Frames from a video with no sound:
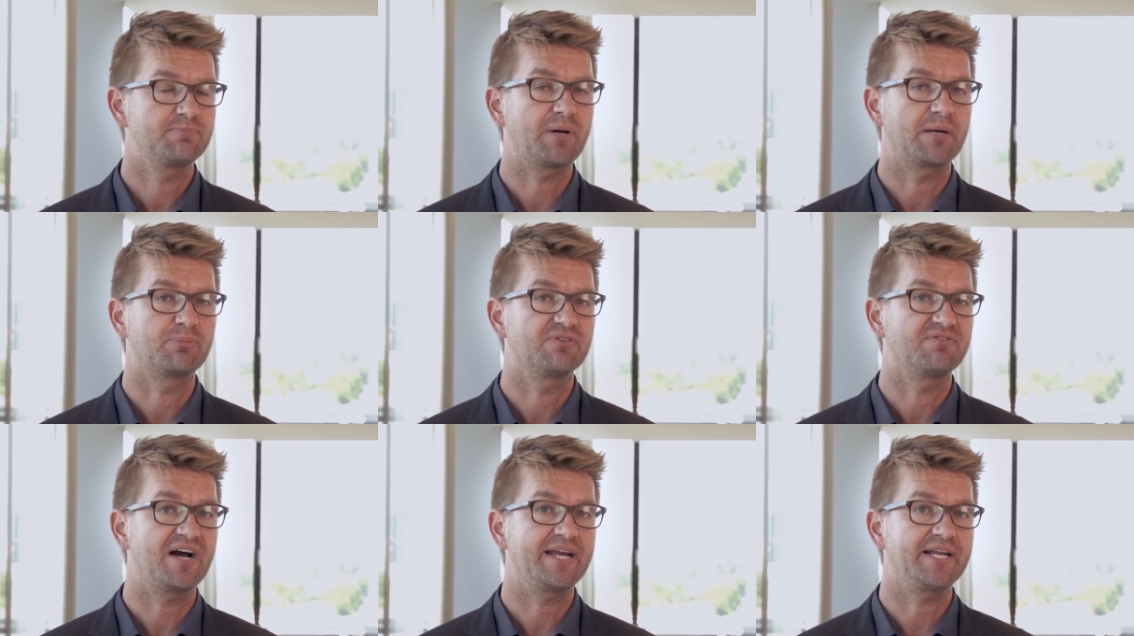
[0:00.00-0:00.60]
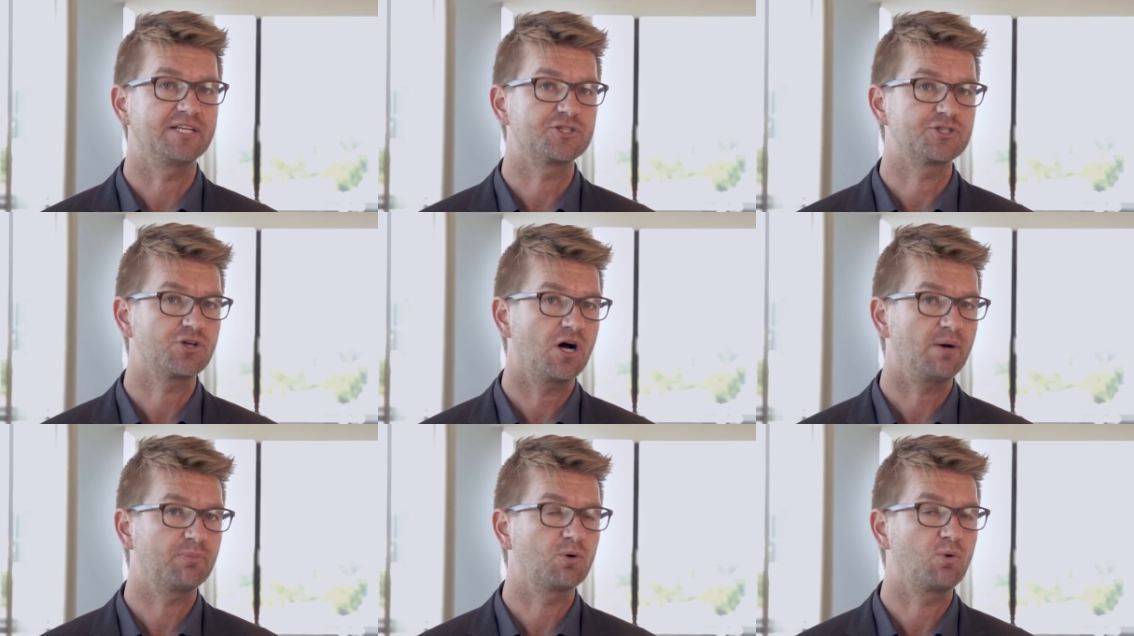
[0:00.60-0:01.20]
it by providing
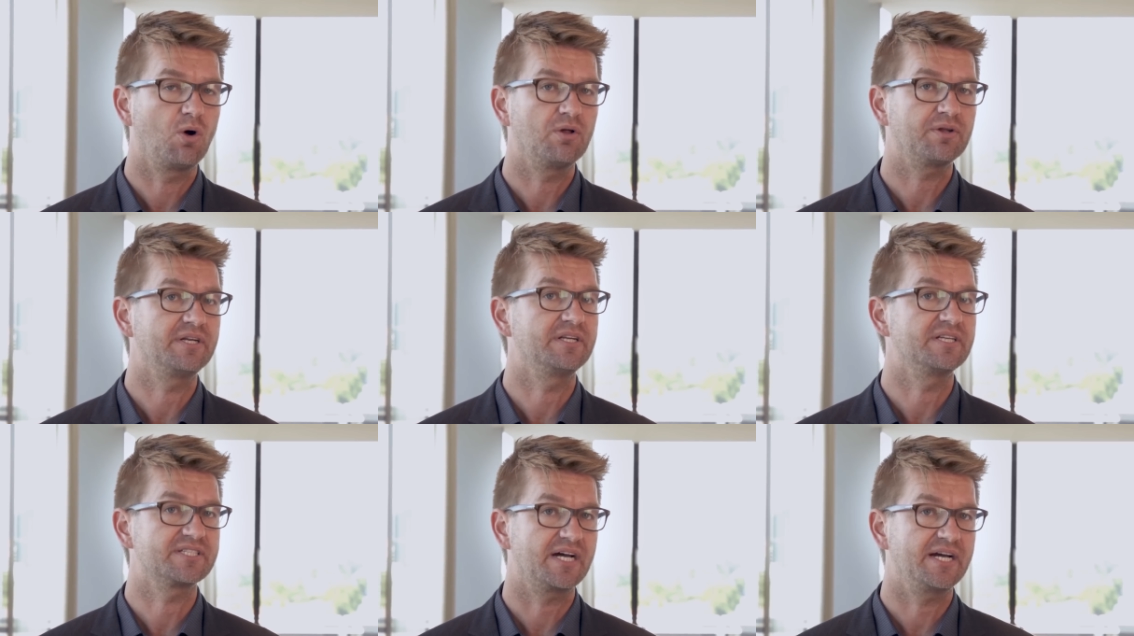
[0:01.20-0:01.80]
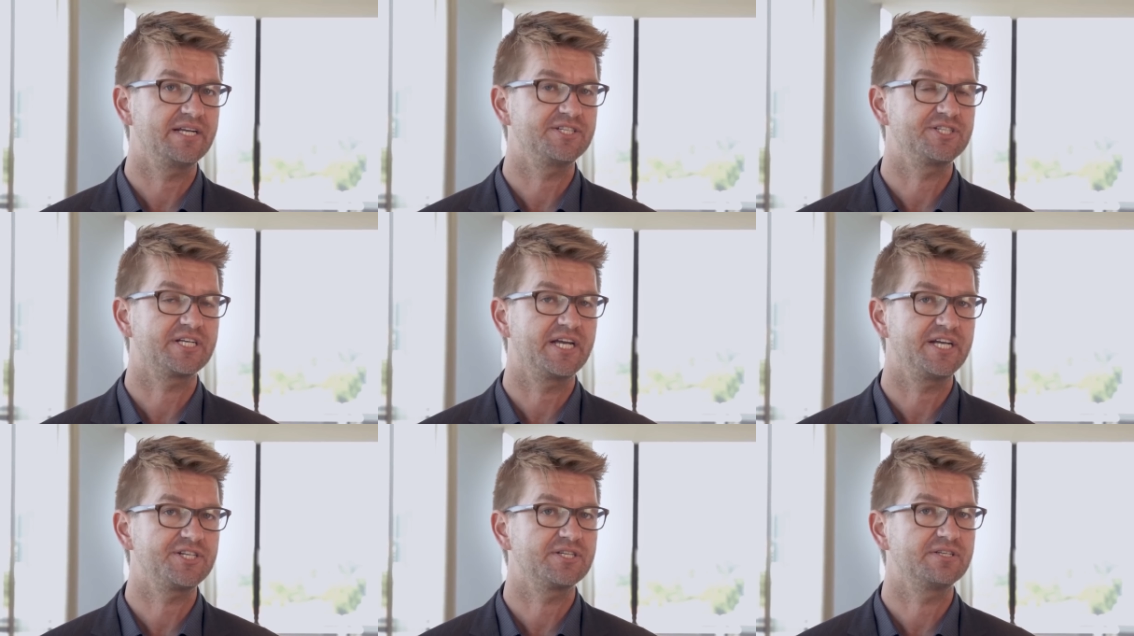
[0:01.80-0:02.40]
top quality design
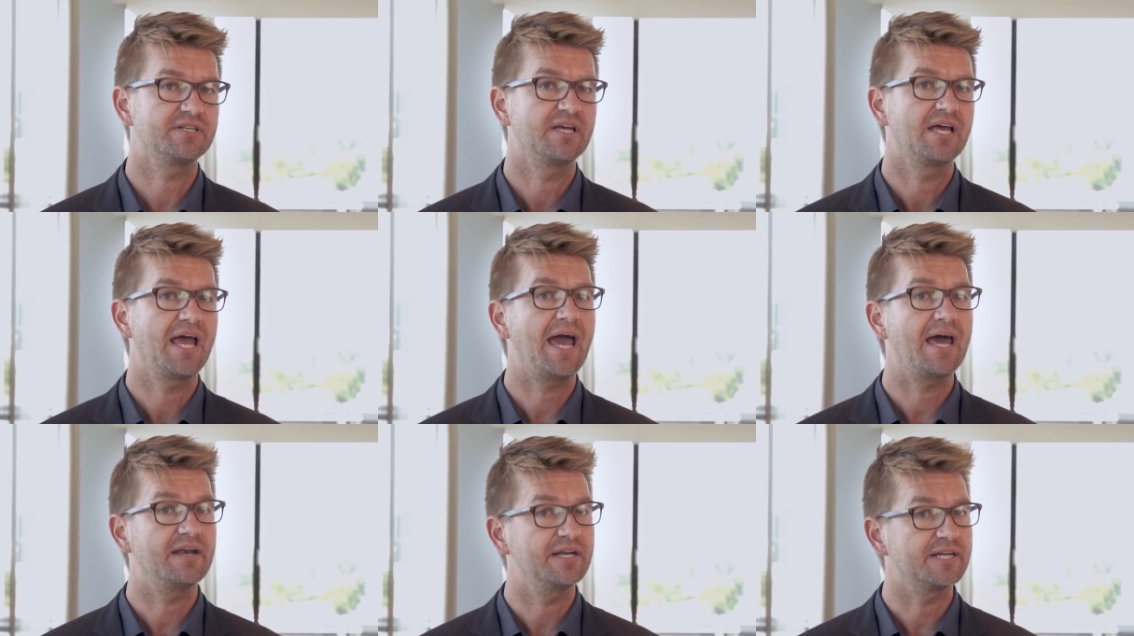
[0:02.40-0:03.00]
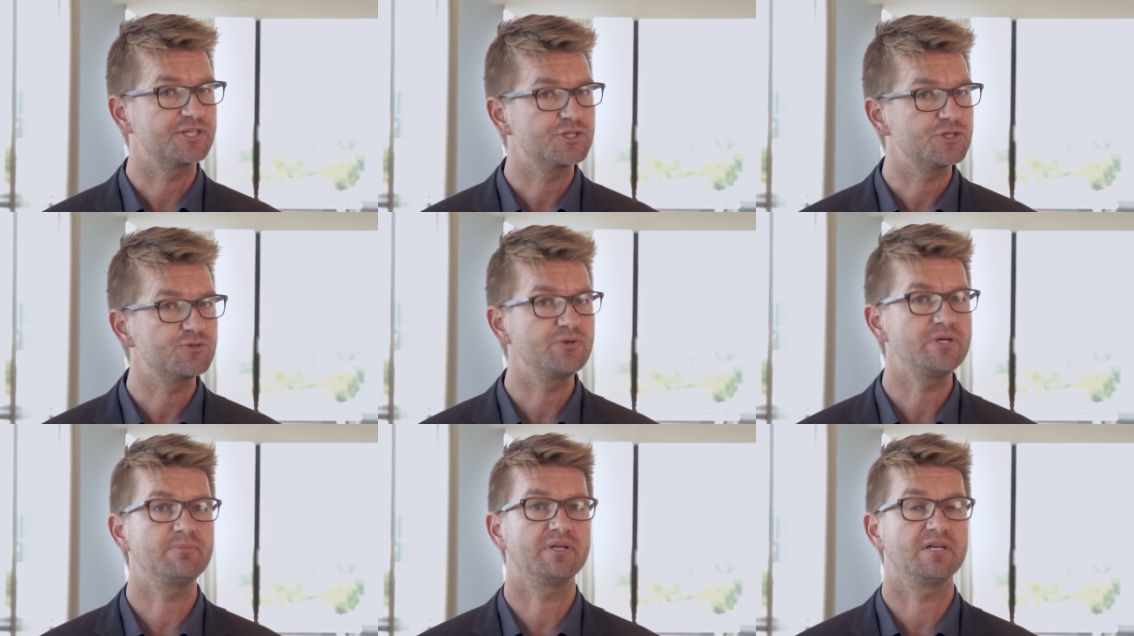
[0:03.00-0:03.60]
education at an
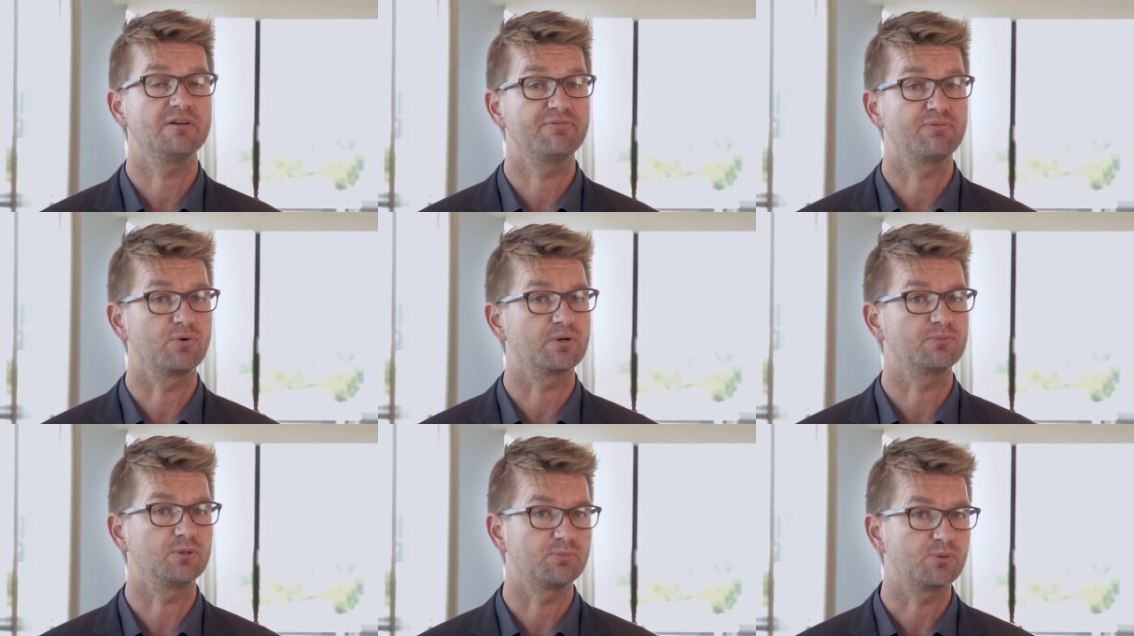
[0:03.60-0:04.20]
extremely affordable